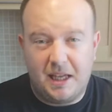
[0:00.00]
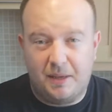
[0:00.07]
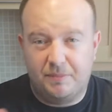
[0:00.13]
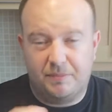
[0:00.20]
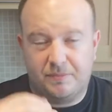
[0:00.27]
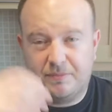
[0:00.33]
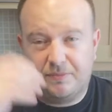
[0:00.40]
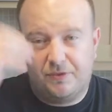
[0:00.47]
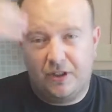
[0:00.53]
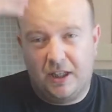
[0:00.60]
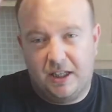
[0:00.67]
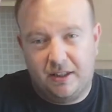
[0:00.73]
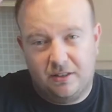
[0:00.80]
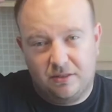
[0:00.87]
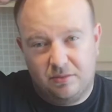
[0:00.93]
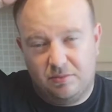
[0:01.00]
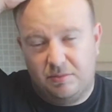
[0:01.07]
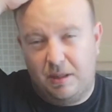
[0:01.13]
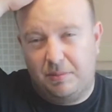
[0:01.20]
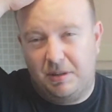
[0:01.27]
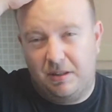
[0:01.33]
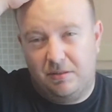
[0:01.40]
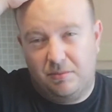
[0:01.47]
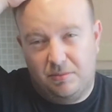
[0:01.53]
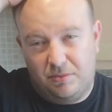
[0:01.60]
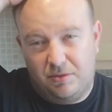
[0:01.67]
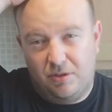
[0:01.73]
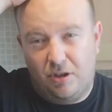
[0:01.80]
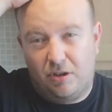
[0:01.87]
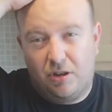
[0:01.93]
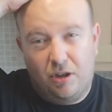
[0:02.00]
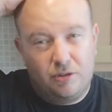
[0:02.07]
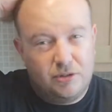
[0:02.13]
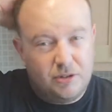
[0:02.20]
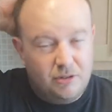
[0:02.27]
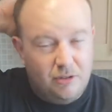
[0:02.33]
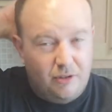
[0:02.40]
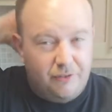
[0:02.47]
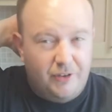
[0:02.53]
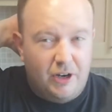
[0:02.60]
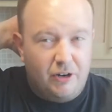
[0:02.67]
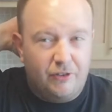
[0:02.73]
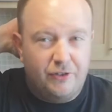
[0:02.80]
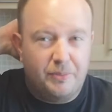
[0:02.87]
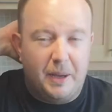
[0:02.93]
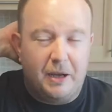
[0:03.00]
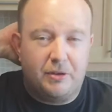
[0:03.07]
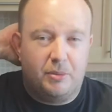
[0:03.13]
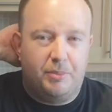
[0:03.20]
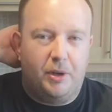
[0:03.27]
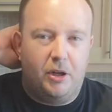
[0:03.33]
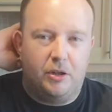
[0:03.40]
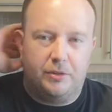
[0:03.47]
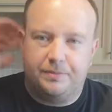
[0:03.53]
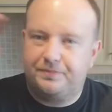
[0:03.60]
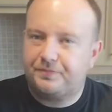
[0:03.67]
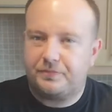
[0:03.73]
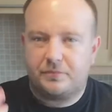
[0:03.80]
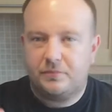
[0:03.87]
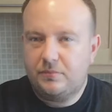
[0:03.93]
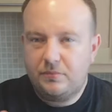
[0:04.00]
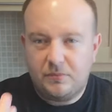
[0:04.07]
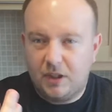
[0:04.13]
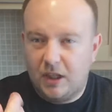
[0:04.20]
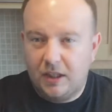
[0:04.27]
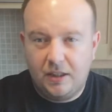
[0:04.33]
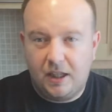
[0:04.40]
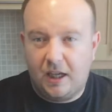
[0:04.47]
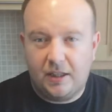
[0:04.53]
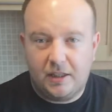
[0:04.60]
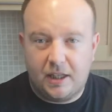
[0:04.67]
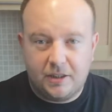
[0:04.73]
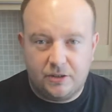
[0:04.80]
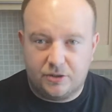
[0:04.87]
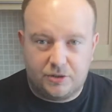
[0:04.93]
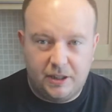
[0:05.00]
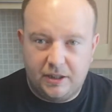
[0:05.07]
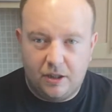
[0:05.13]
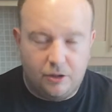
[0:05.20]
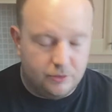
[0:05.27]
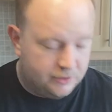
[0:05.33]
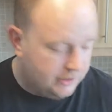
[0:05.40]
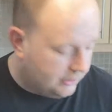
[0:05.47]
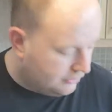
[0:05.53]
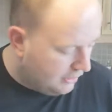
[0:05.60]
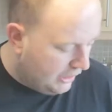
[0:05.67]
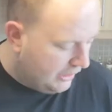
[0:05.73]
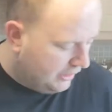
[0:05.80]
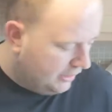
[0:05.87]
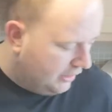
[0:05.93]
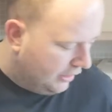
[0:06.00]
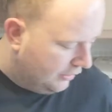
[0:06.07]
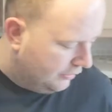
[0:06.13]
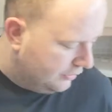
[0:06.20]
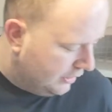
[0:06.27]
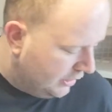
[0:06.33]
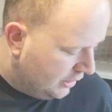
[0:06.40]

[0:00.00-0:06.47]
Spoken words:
get them for like maybe not far off £1 a bottle. And I can drink those, they're great, you know.